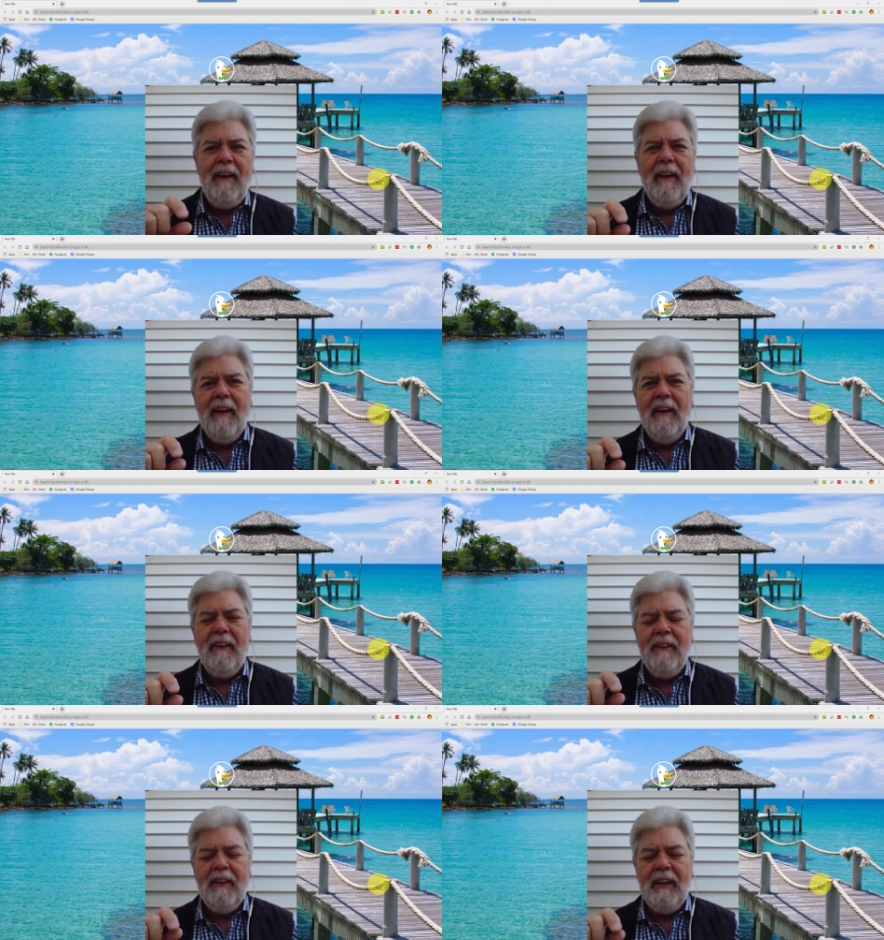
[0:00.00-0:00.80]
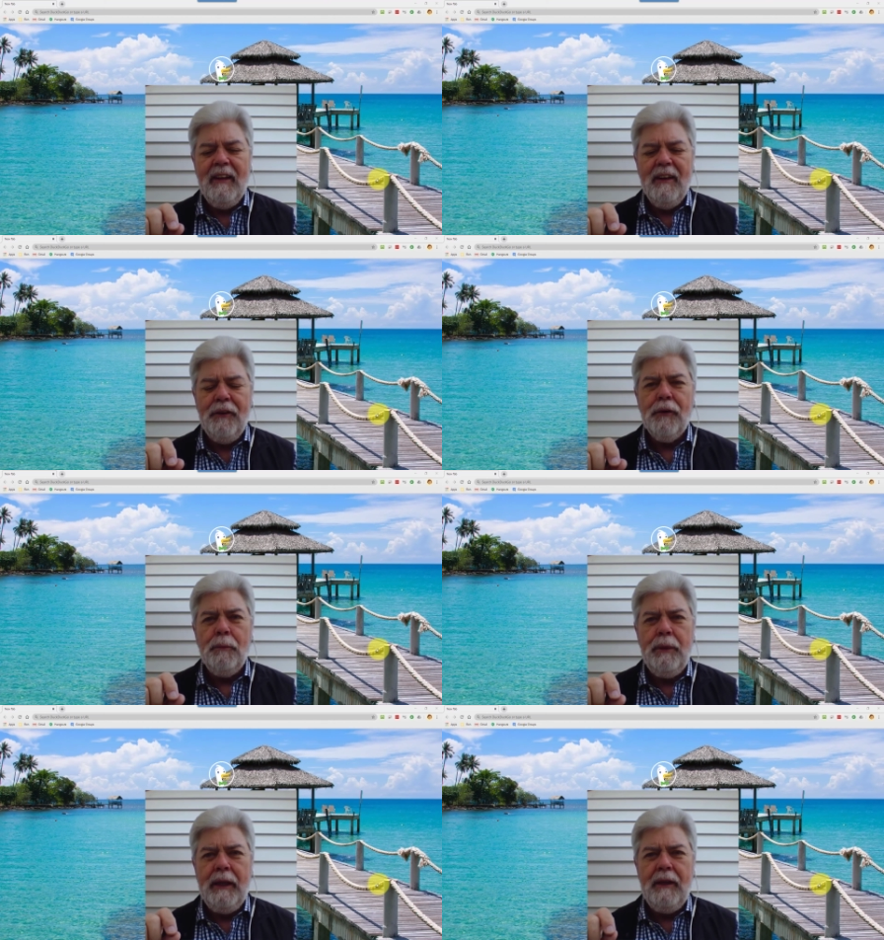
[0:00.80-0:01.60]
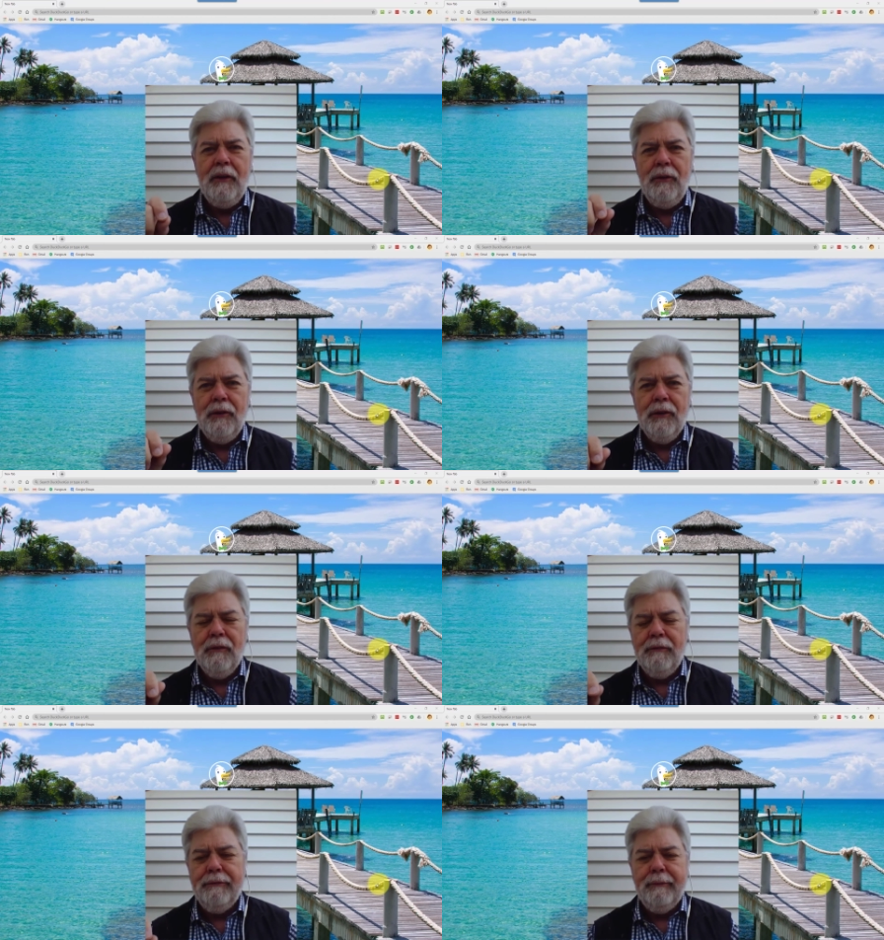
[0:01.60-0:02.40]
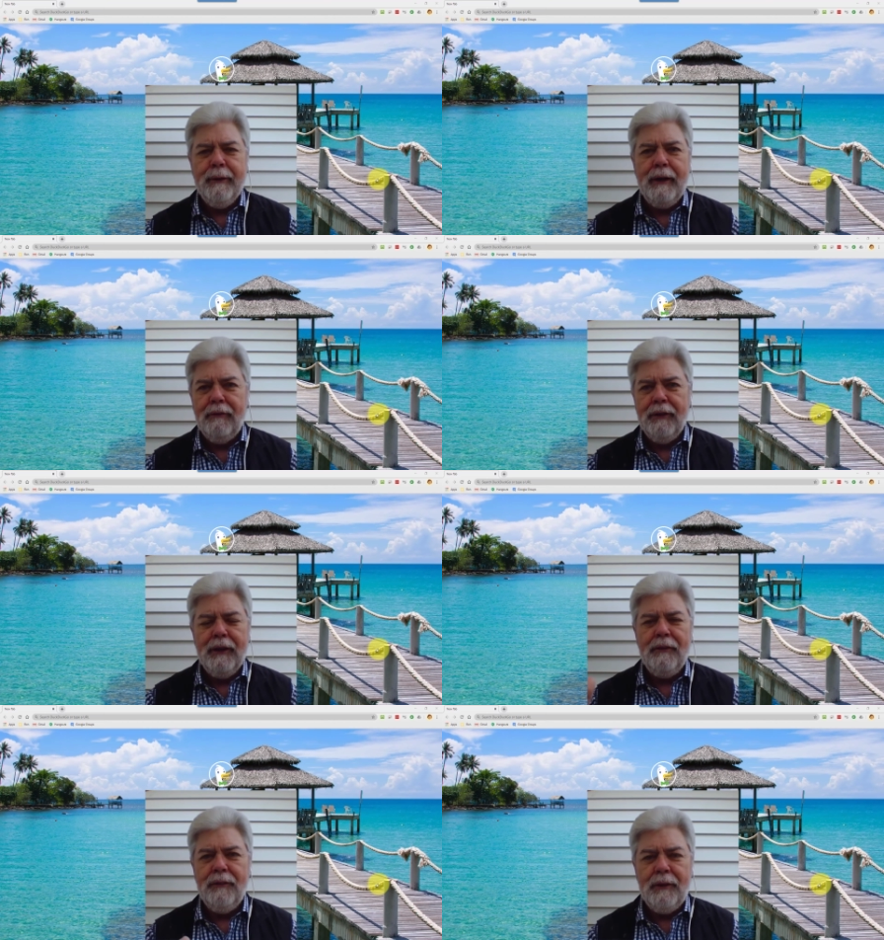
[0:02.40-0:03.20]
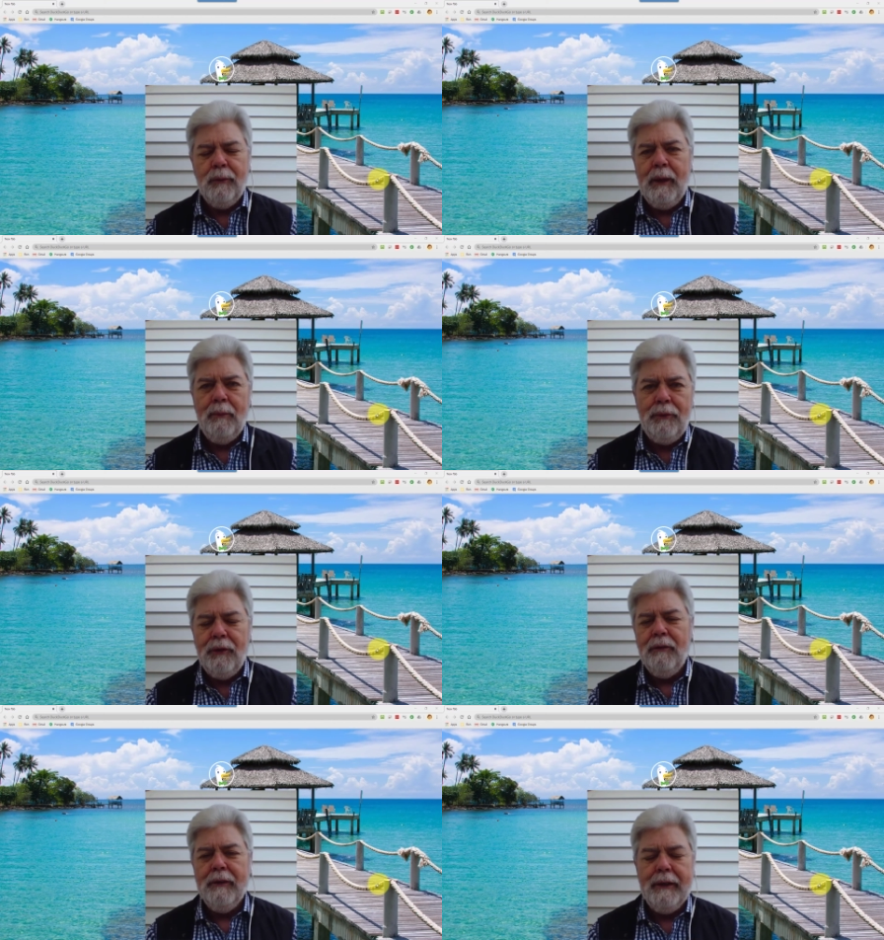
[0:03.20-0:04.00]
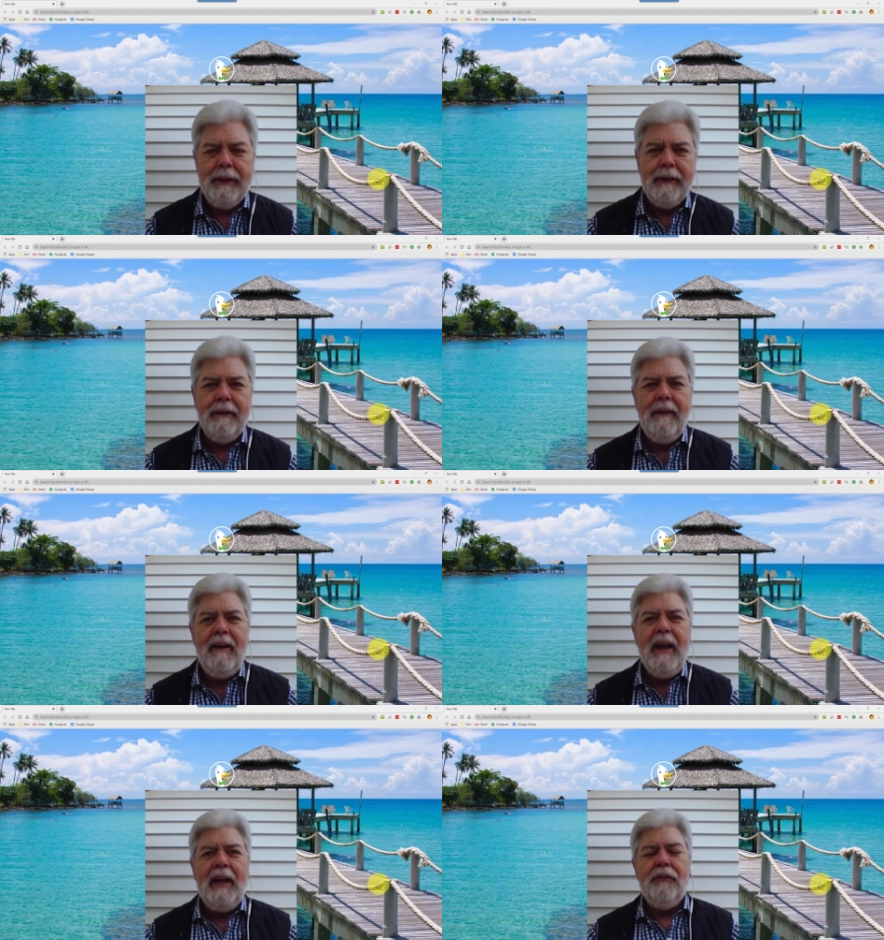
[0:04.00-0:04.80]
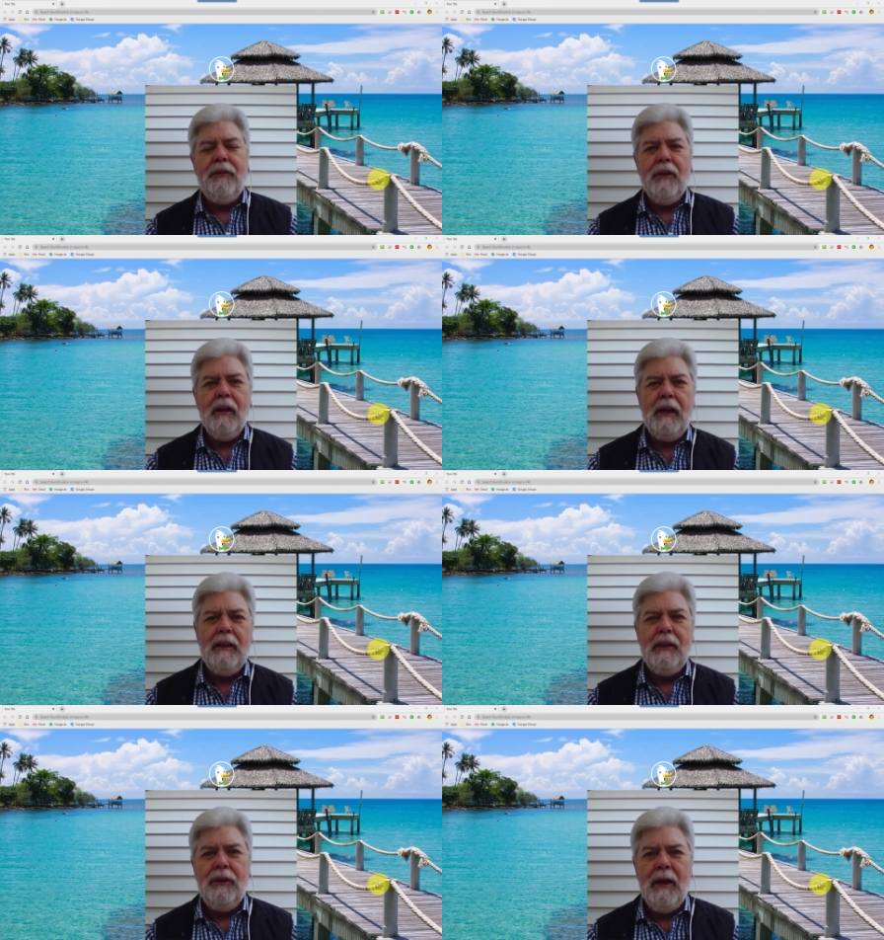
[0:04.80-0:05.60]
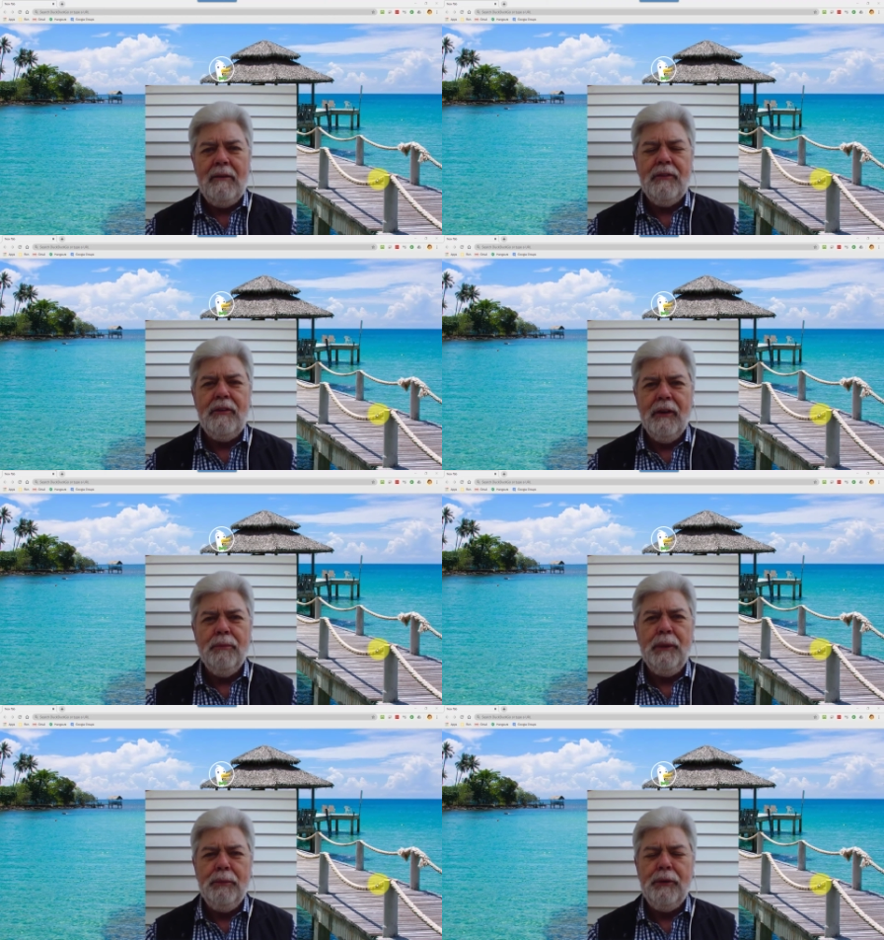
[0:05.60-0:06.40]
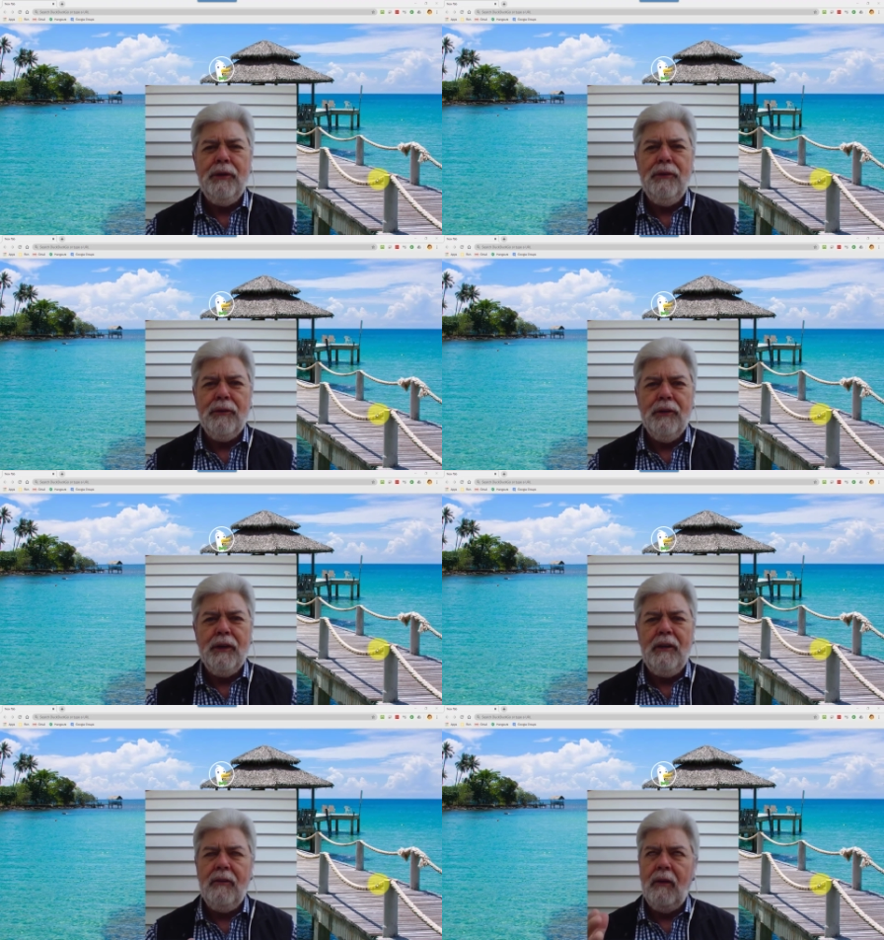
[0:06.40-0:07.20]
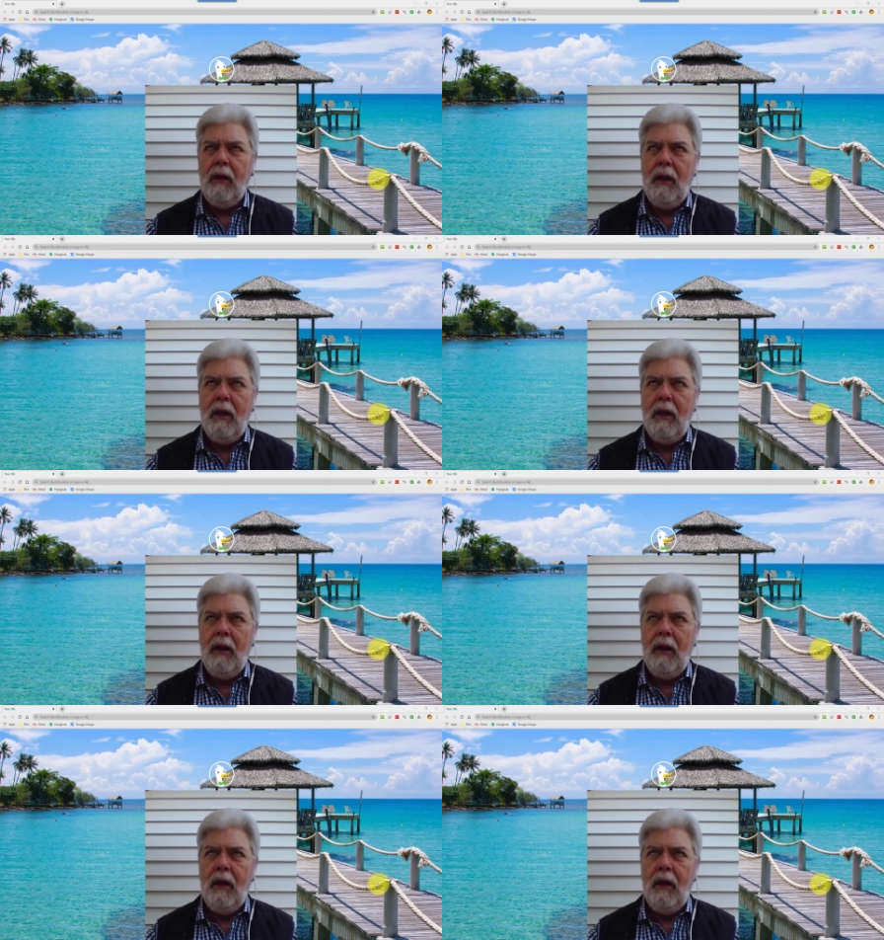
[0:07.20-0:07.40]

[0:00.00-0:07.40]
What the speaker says: The European Union of whatever does their webs over there has declared that you have to tell people you use cookies.